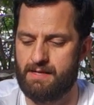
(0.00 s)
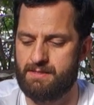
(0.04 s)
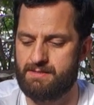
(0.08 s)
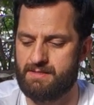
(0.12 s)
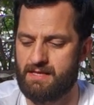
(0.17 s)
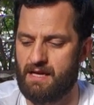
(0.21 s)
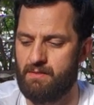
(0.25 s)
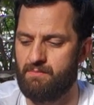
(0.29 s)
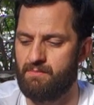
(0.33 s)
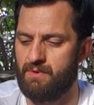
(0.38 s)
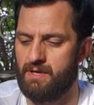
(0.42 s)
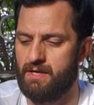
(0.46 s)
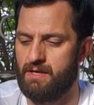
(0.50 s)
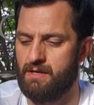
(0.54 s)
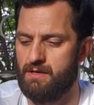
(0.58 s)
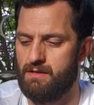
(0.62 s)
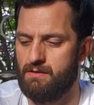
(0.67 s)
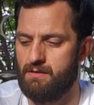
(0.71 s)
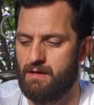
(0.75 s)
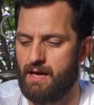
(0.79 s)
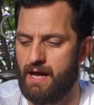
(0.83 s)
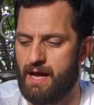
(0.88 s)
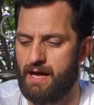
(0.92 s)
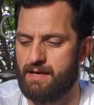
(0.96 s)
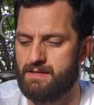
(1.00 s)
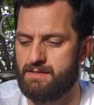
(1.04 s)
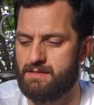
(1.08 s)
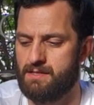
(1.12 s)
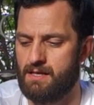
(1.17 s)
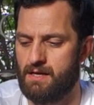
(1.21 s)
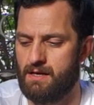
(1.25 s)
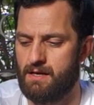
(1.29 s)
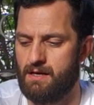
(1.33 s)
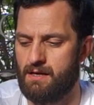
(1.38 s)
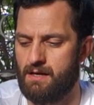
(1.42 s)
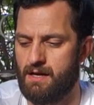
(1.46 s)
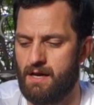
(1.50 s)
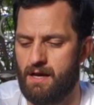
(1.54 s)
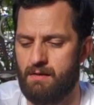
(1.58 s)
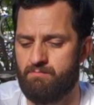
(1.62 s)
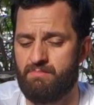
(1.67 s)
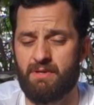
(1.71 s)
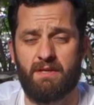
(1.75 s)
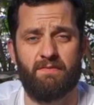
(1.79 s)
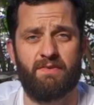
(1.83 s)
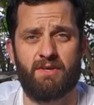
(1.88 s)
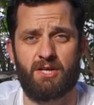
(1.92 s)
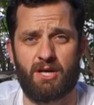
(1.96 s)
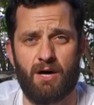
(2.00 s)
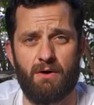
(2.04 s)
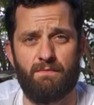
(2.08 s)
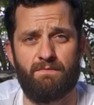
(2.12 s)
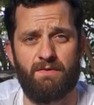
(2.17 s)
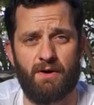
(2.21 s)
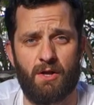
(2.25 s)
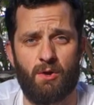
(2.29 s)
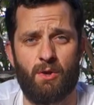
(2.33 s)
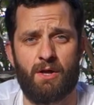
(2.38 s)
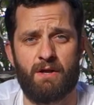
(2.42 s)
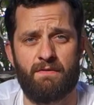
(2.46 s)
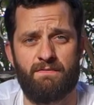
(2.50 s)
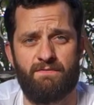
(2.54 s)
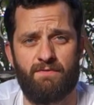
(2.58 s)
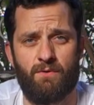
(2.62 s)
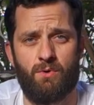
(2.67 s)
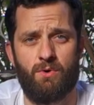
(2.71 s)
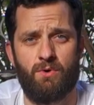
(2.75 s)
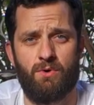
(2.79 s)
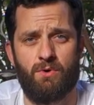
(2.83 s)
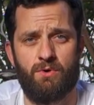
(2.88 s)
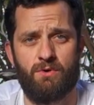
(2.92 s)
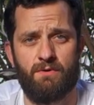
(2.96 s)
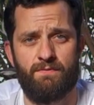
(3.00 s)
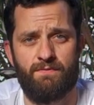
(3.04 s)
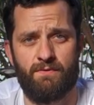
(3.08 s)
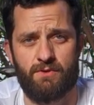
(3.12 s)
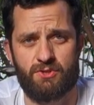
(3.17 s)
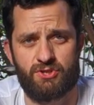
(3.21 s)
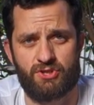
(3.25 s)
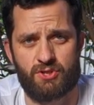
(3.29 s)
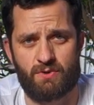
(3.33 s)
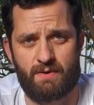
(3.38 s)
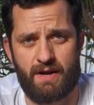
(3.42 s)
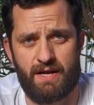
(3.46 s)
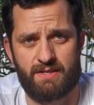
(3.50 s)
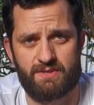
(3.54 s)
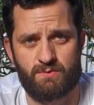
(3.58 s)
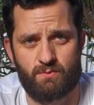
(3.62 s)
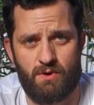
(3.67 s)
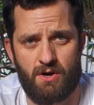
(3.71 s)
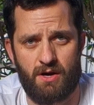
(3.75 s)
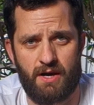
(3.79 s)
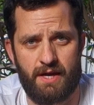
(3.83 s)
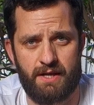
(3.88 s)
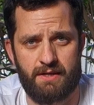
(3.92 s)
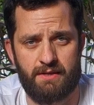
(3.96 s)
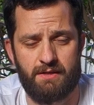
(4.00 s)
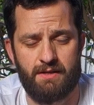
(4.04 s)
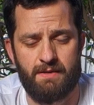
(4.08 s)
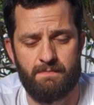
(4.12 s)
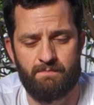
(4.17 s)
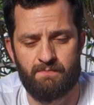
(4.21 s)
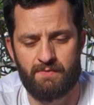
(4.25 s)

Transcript: Sunbury has a bit of a cult following for Shiraz wine,